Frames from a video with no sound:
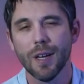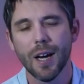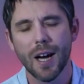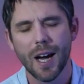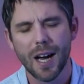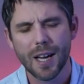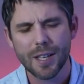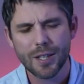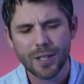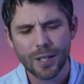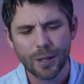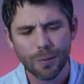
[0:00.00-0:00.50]

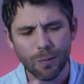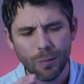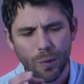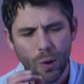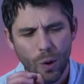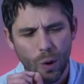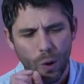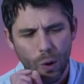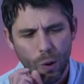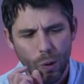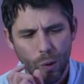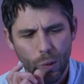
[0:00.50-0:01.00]
Ask them,
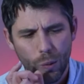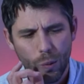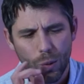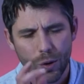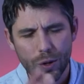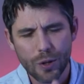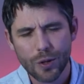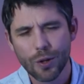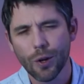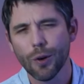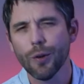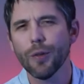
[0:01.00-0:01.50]
what
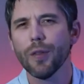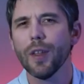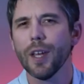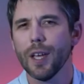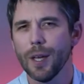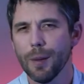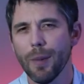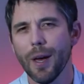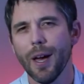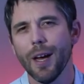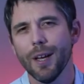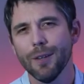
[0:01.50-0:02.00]
does God
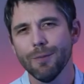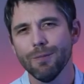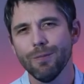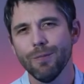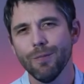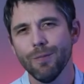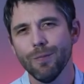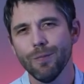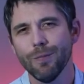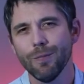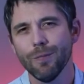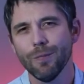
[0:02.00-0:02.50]
think about
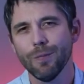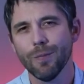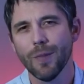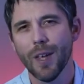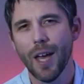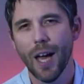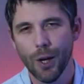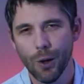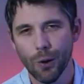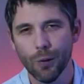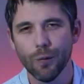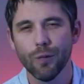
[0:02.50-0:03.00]

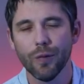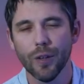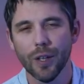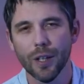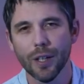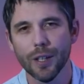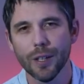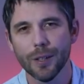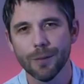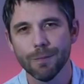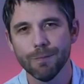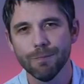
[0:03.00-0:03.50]
how you're
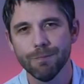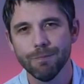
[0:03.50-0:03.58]
feeling?